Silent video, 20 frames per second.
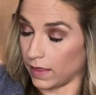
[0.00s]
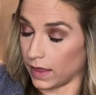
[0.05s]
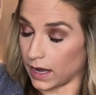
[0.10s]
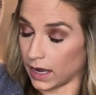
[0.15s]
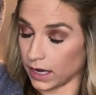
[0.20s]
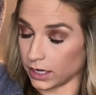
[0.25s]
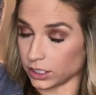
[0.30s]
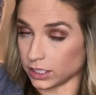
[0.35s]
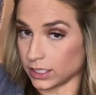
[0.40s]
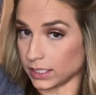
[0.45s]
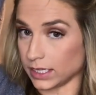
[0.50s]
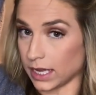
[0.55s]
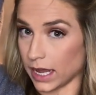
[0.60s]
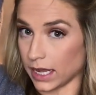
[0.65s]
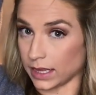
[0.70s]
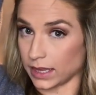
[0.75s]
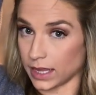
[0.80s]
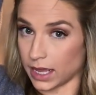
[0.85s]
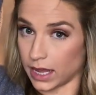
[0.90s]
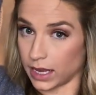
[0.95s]
And then I just
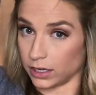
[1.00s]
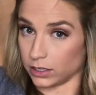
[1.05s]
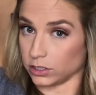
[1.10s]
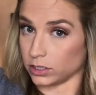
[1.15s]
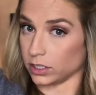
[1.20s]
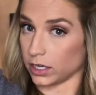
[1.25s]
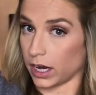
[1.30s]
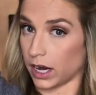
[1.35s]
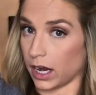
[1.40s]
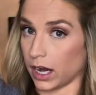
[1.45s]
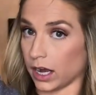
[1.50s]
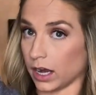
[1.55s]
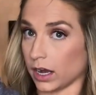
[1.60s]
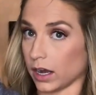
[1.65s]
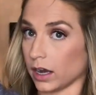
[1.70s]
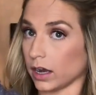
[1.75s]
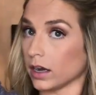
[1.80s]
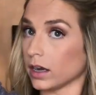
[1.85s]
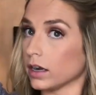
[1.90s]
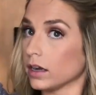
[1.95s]
take the extra
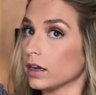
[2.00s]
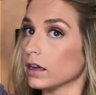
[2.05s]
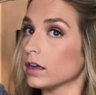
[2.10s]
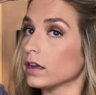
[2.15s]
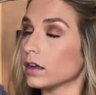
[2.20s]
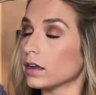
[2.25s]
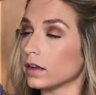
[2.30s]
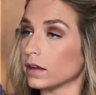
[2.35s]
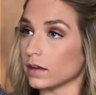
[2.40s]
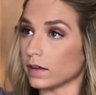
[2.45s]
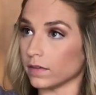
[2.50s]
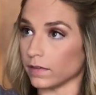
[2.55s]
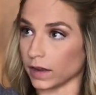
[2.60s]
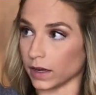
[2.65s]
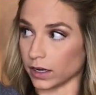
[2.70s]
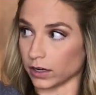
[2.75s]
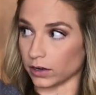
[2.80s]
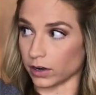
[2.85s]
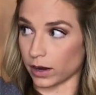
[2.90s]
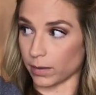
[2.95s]
hair, if
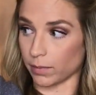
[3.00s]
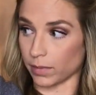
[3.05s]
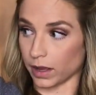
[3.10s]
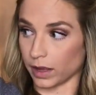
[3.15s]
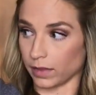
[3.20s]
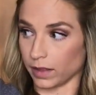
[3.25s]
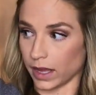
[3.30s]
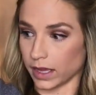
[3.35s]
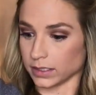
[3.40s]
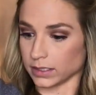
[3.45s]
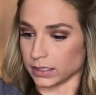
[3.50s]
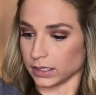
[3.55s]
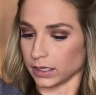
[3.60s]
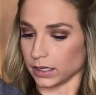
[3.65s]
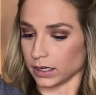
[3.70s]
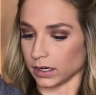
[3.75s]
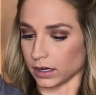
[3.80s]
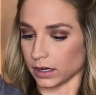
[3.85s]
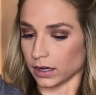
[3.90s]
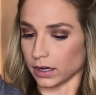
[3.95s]
I can grab my elastic
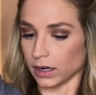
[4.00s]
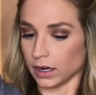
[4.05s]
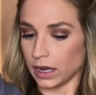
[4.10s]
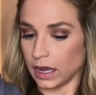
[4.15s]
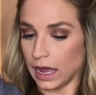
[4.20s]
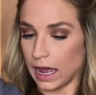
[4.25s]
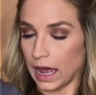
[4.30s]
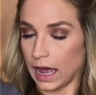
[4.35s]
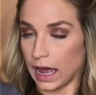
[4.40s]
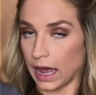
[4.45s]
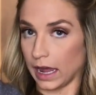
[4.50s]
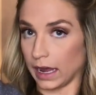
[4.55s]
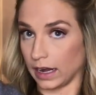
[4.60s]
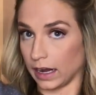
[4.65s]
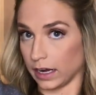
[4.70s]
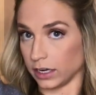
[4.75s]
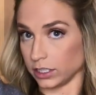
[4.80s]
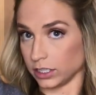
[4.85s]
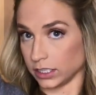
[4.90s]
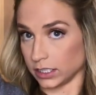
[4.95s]
here,
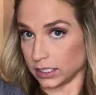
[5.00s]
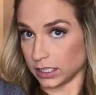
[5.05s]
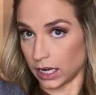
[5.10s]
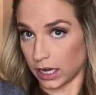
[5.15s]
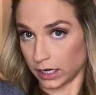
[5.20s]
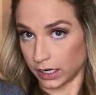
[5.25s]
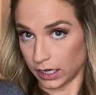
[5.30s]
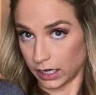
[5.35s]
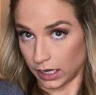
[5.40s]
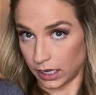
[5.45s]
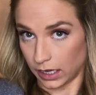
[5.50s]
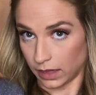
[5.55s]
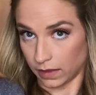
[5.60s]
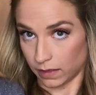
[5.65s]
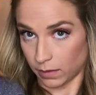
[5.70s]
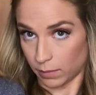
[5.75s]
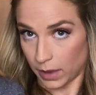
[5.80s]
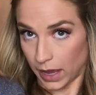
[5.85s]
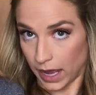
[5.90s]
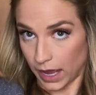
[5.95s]
and I just tuck it
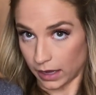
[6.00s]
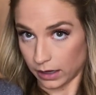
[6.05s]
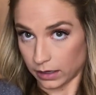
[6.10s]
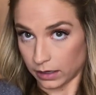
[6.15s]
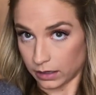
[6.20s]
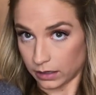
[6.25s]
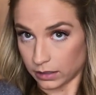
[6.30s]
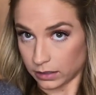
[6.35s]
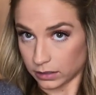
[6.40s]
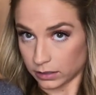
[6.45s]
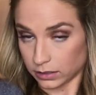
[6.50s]
in the back,